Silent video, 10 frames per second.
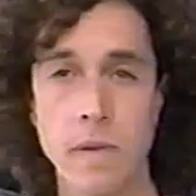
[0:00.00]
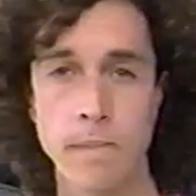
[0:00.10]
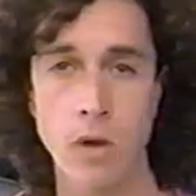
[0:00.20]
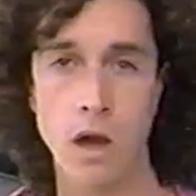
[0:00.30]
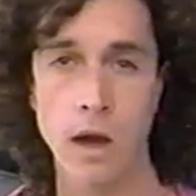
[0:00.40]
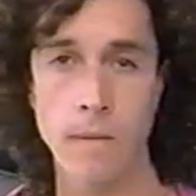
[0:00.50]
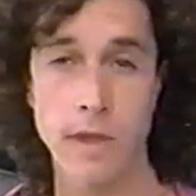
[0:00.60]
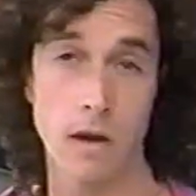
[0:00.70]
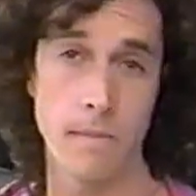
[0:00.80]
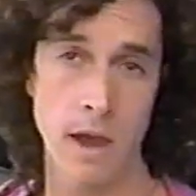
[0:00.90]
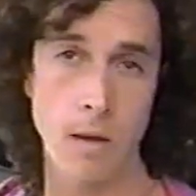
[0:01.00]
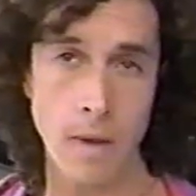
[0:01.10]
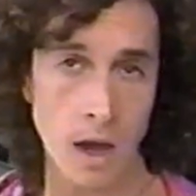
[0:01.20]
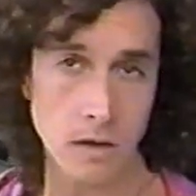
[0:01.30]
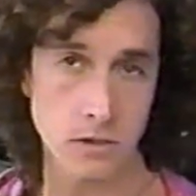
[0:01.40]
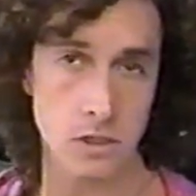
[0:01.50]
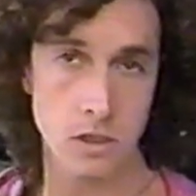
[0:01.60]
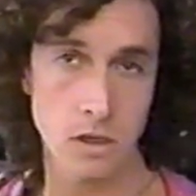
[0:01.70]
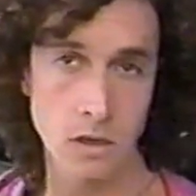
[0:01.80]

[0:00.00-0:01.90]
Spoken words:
people come that are male models